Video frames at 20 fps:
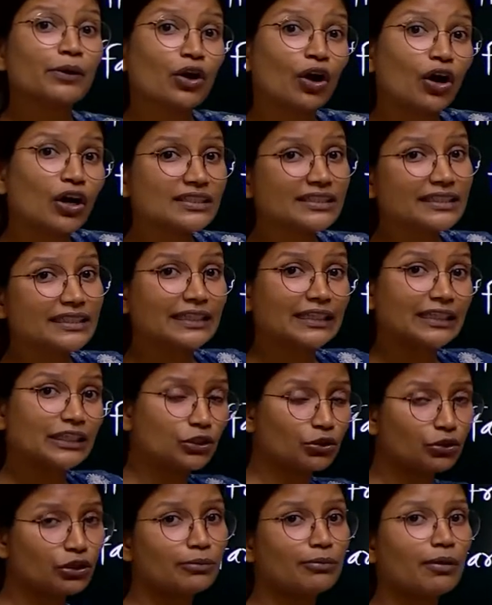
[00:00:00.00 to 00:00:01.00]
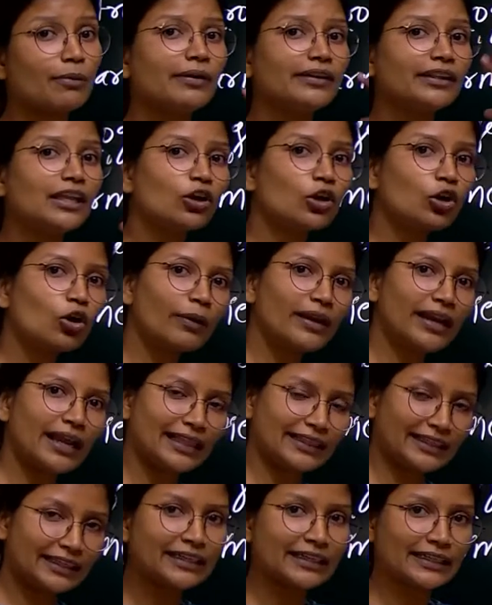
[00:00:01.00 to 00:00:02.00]
Because do you remember the
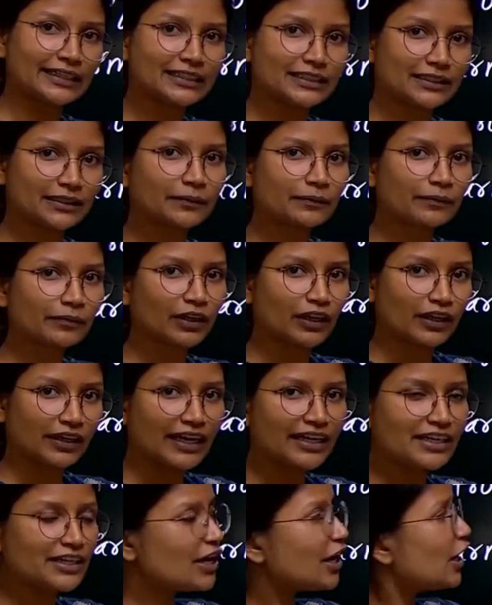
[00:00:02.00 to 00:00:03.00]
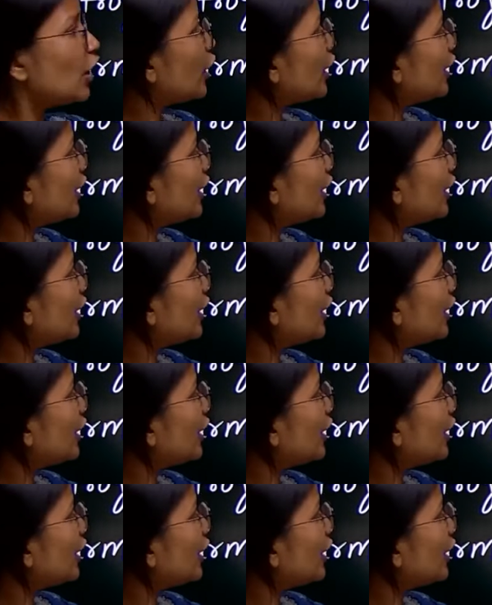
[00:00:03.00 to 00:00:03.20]
Global Health Index, right?